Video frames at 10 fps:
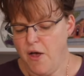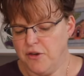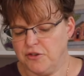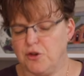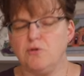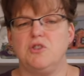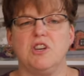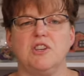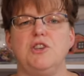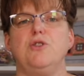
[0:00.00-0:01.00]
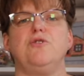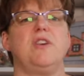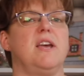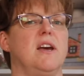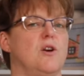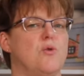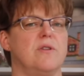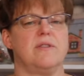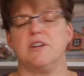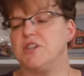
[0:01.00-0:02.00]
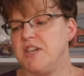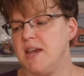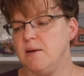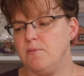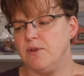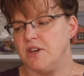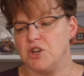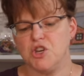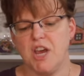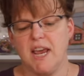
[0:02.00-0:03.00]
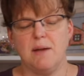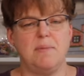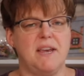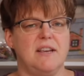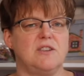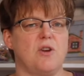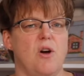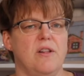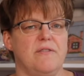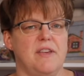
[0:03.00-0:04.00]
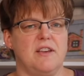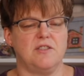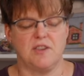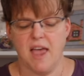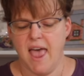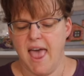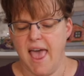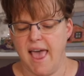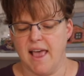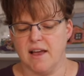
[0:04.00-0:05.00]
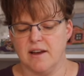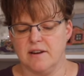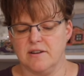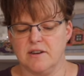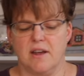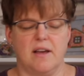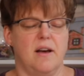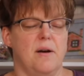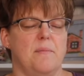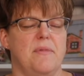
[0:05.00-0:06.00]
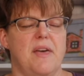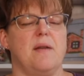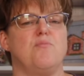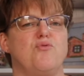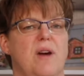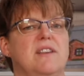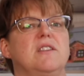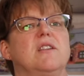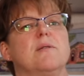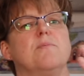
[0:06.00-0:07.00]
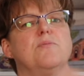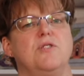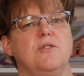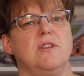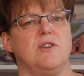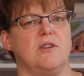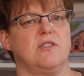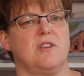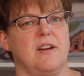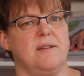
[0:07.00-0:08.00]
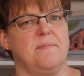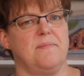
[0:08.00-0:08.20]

So just using a quarter inch seam, you can chain piece all of these and then press them to the dark side.